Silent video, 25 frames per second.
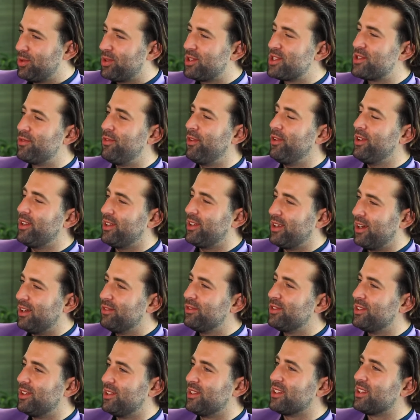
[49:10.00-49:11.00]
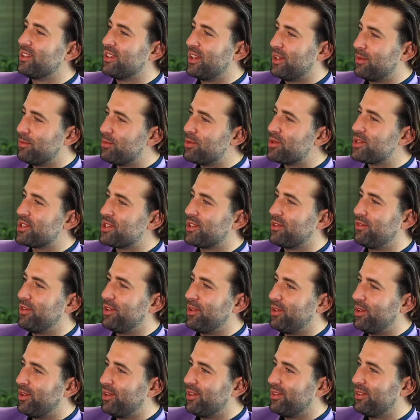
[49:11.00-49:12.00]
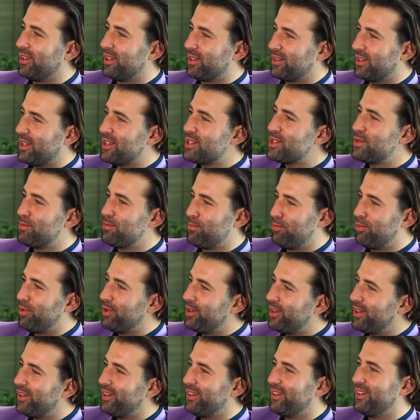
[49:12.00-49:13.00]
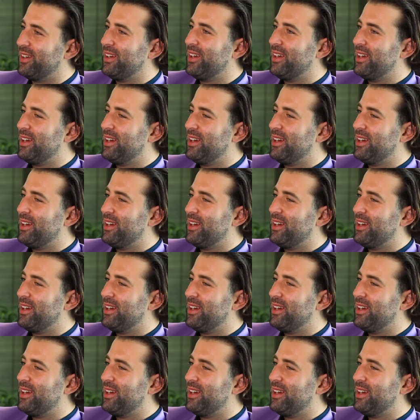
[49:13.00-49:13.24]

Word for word: looks very confident in that music video. Like that's pretty.